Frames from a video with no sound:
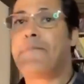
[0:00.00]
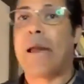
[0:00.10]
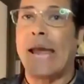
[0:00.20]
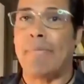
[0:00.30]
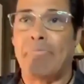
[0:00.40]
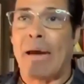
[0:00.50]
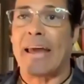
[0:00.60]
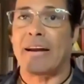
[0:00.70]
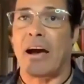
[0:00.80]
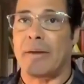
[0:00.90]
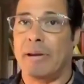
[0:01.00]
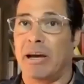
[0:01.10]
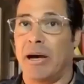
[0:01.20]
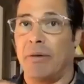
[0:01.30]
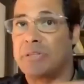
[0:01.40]
bam, a bad economy
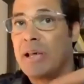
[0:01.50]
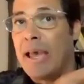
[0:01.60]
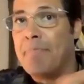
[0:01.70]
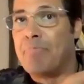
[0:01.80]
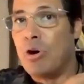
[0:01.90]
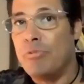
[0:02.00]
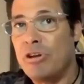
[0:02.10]
comes, and boom,